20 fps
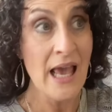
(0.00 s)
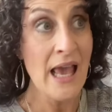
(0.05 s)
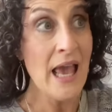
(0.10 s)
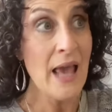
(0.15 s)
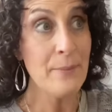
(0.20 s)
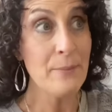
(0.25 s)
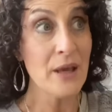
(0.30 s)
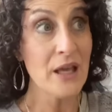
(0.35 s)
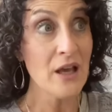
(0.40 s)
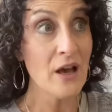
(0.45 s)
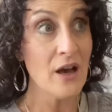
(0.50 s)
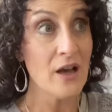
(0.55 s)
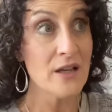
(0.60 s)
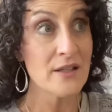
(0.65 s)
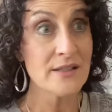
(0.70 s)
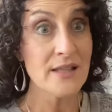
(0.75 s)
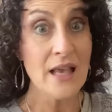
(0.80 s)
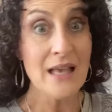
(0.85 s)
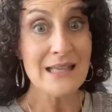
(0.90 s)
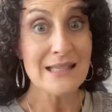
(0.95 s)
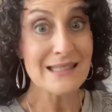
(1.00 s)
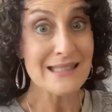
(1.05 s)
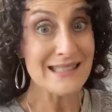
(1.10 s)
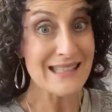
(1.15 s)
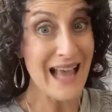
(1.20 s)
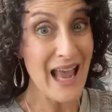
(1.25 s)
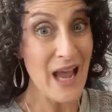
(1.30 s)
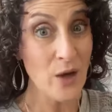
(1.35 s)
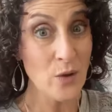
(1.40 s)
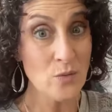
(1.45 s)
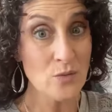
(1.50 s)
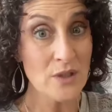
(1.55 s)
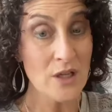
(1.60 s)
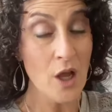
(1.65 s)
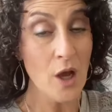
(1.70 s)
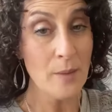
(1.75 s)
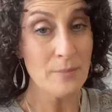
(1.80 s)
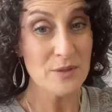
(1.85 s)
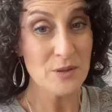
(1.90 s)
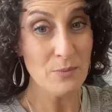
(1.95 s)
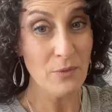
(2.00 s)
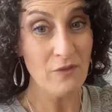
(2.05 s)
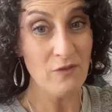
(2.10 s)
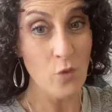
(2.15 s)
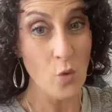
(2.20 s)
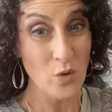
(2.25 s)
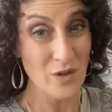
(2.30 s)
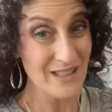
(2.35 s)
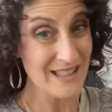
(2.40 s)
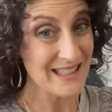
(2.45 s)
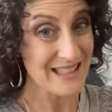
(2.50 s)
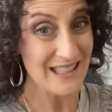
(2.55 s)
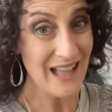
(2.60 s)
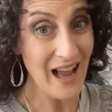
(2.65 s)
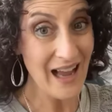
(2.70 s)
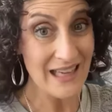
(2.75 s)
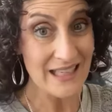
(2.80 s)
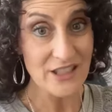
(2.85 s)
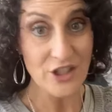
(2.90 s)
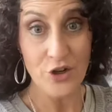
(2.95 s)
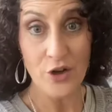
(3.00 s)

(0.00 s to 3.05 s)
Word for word: because sound comes before sight.